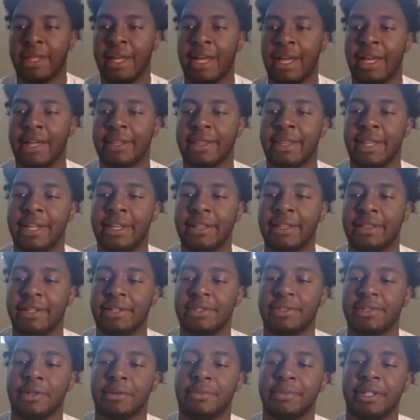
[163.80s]
they
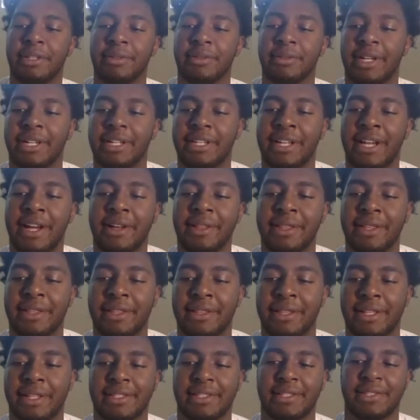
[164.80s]
told me right now that
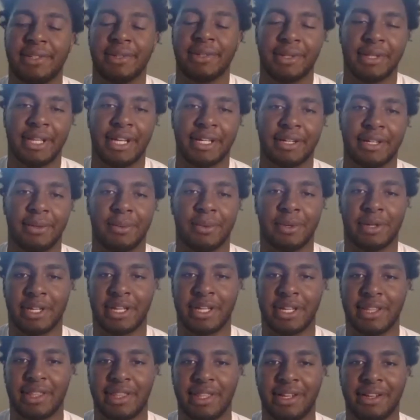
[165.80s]
that's still like a working
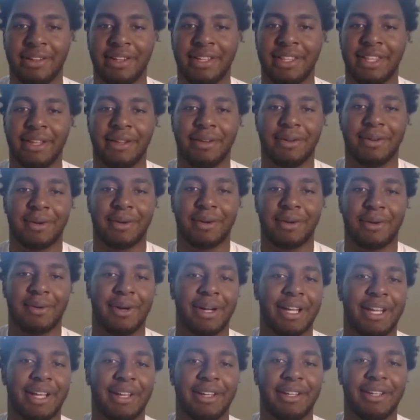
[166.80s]
theory. They don't
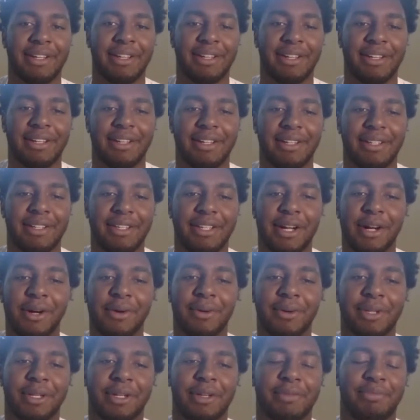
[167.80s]
quite know where
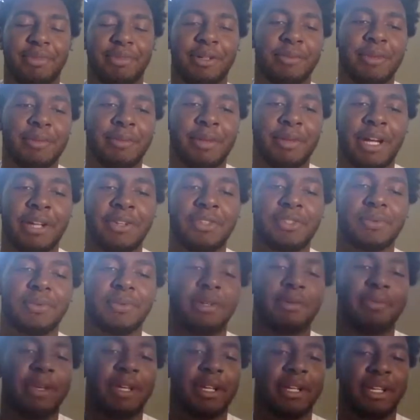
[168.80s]
they're going to put me. But I just want
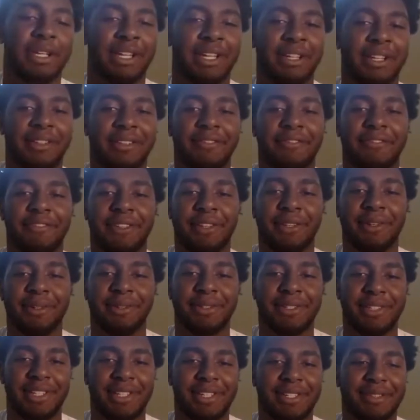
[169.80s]
to get on the field,
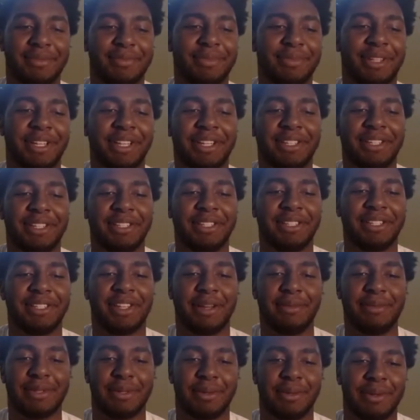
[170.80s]
see some playing
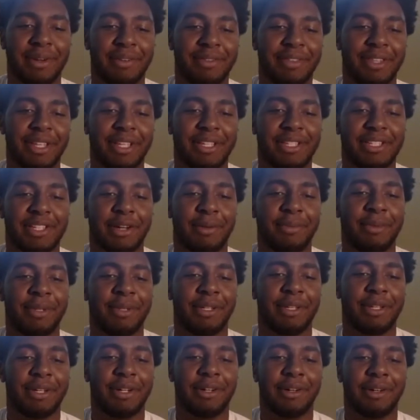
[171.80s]
time. So wherever they tell me
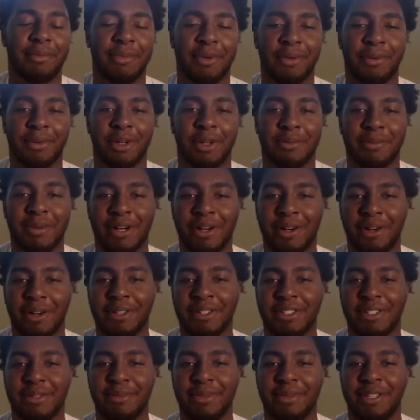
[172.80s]
to go, I'm going to work my
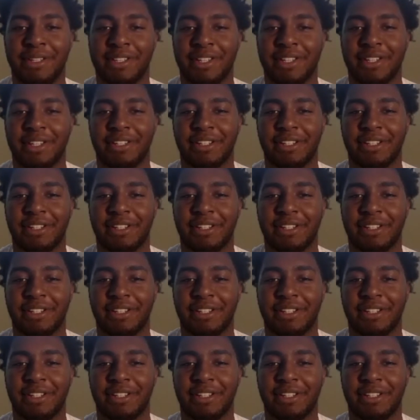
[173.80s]
hardest to be there.